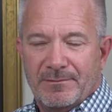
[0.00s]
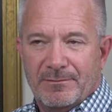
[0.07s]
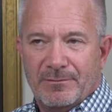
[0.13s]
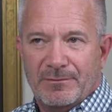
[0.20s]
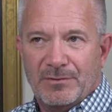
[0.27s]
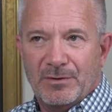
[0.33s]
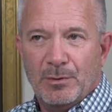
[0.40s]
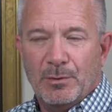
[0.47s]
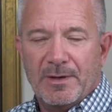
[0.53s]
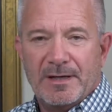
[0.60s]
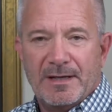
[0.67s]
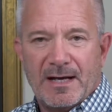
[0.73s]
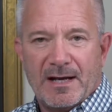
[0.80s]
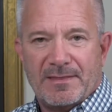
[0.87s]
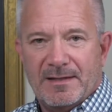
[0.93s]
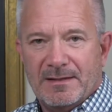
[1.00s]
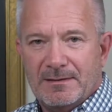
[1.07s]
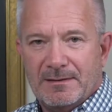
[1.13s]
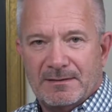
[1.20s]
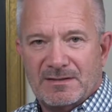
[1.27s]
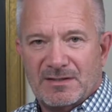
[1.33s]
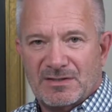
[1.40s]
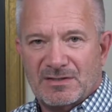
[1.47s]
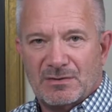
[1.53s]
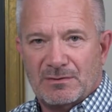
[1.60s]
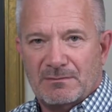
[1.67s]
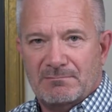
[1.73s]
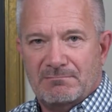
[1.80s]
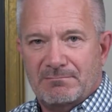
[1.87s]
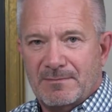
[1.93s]
viewing, and I think it's just
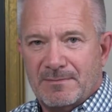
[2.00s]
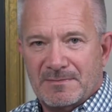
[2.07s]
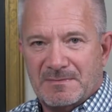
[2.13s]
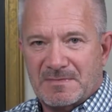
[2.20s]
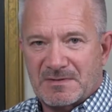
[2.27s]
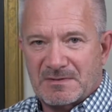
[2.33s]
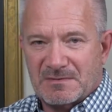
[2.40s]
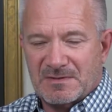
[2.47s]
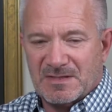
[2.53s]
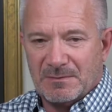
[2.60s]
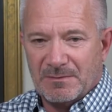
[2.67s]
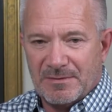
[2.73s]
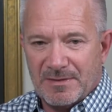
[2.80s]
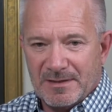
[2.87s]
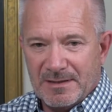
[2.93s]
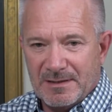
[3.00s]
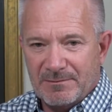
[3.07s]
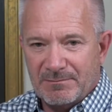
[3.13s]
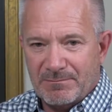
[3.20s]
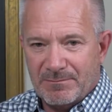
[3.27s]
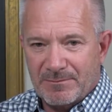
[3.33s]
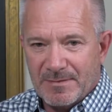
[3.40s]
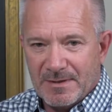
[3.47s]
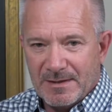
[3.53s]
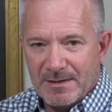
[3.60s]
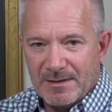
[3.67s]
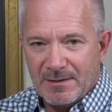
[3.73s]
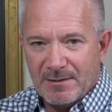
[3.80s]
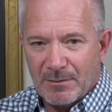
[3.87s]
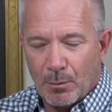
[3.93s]
some of the
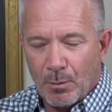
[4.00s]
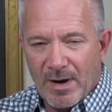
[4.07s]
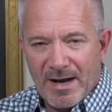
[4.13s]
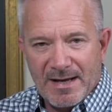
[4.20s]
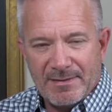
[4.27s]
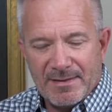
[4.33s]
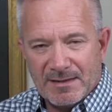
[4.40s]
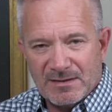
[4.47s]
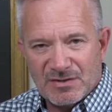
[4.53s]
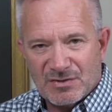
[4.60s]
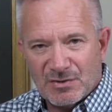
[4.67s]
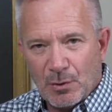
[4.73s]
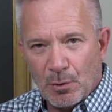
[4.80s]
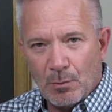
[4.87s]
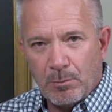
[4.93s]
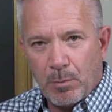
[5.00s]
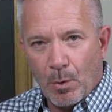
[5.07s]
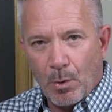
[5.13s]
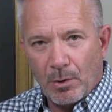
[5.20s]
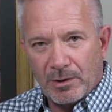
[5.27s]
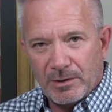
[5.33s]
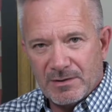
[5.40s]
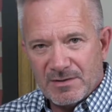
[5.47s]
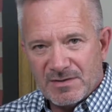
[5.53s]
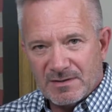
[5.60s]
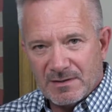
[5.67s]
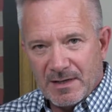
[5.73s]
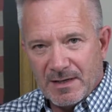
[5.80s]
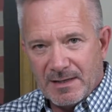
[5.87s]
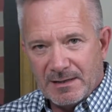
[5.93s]
way that school
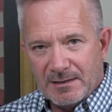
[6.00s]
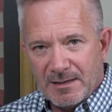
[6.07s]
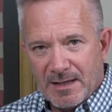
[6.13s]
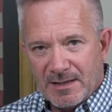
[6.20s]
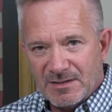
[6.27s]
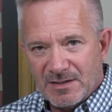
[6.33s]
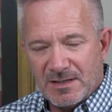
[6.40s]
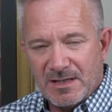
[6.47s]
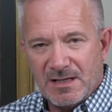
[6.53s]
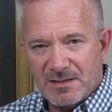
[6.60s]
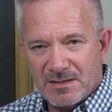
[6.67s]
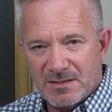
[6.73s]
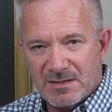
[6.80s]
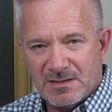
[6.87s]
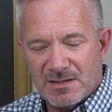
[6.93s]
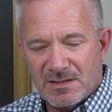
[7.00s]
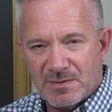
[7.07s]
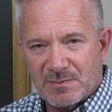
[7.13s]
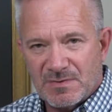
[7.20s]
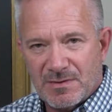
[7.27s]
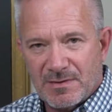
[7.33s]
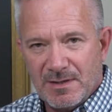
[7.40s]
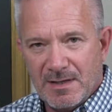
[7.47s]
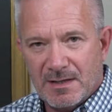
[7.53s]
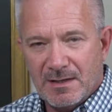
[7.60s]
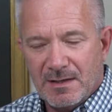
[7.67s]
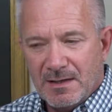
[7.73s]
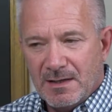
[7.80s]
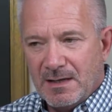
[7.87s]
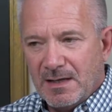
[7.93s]
boards and education systems think
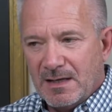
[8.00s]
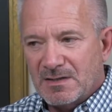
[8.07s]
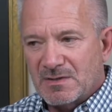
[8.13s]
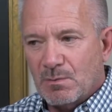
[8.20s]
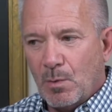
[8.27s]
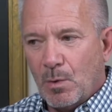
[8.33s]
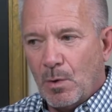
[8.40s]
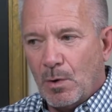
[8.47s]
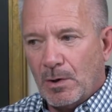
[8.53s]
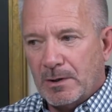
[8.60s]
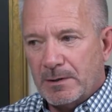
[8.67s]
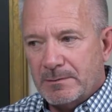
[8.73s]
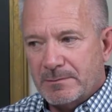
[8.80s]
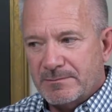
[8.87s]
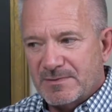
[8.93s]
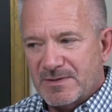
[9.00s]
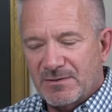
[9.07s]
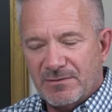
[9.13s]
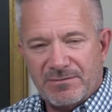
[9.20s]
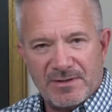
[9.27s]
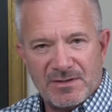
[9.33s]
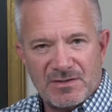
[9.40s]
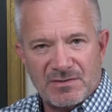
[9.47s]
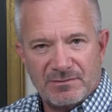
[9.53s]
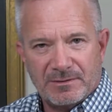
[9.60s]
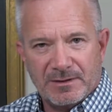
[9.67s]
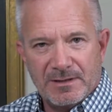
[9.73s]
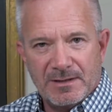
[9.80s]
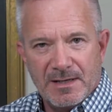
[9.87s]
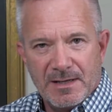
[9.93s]
is more
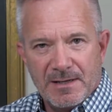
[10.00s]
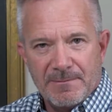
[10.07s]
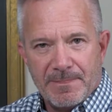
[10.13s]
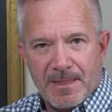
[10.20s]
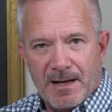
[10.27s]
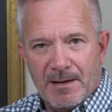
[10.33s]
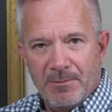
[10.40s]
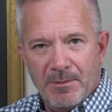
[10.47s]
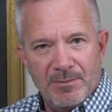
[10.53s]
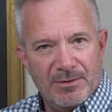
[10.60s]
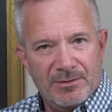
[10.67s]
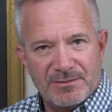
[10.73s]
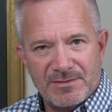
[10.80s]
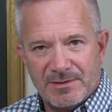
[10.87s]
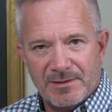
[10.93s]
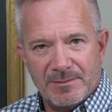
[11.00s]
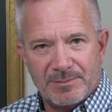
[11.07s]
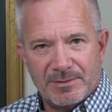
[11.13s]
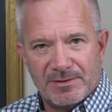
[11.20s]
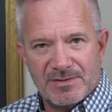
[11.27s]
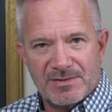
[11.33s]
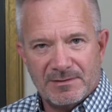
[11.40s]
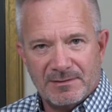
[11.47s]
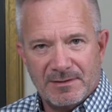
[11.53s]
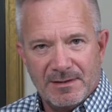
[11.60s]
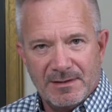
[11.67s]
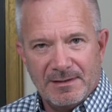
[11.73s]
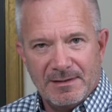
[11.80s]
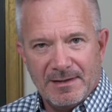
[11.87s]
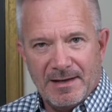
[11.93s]
defensively. I'm a military person.
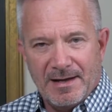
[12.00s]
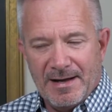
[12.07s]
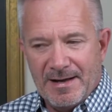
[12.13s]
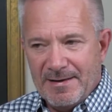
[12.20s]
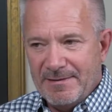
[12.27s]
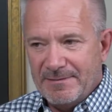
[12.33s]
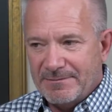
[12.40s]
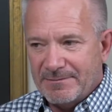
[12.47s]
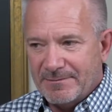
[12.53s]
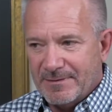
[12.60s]
I